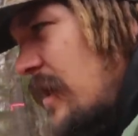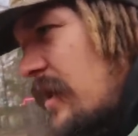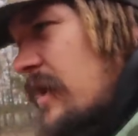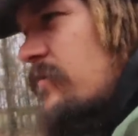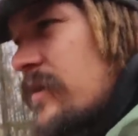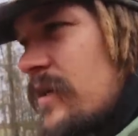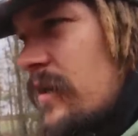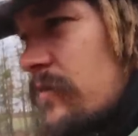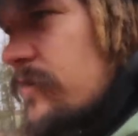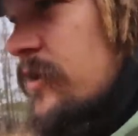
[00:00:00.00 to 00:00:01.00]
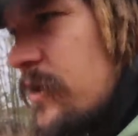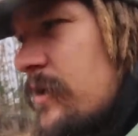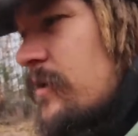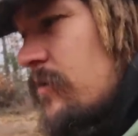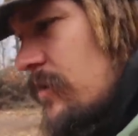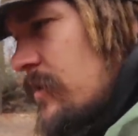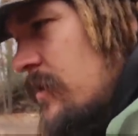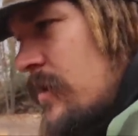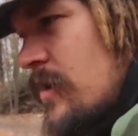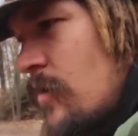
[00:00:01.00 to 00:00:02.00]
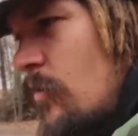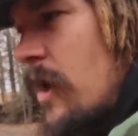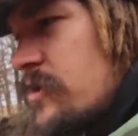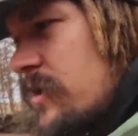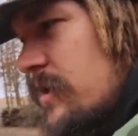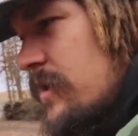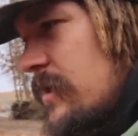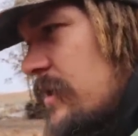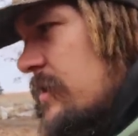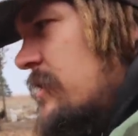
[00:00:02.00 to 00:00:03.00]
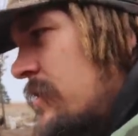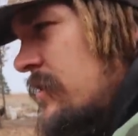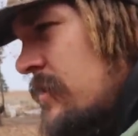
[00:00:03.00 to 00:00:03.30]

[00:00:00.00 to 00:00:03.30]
not having television or watching, uh,